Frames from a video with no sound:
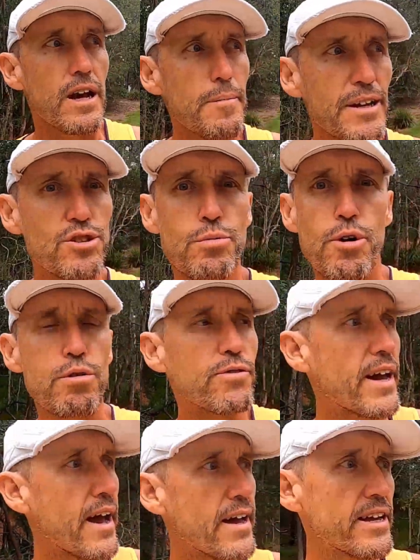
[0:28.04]
about
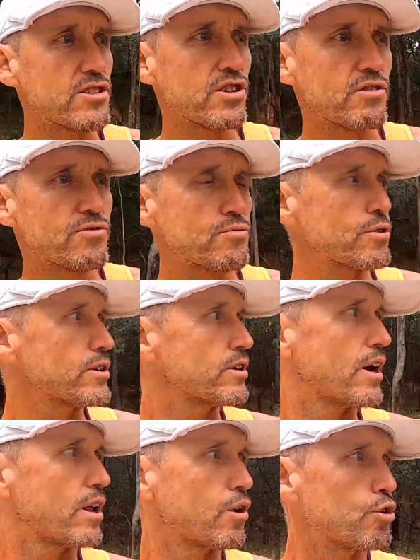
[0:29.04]
12k, so
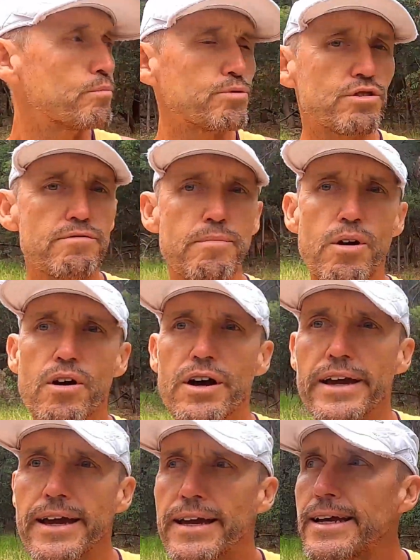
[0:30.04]
3 loops of
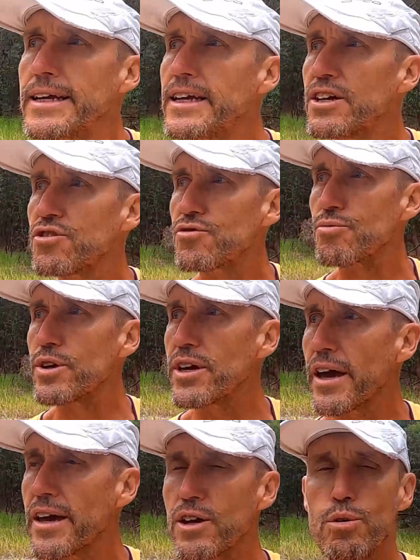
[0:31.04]
my
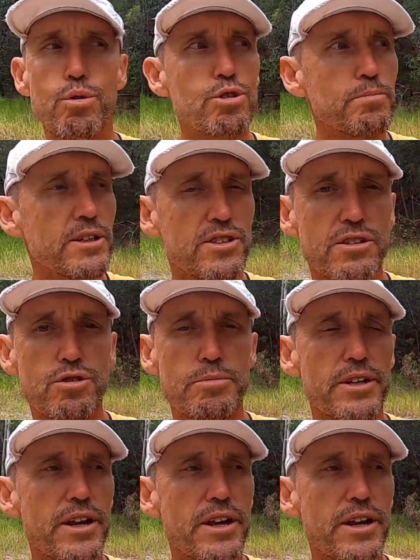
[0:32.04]
3k course plus a little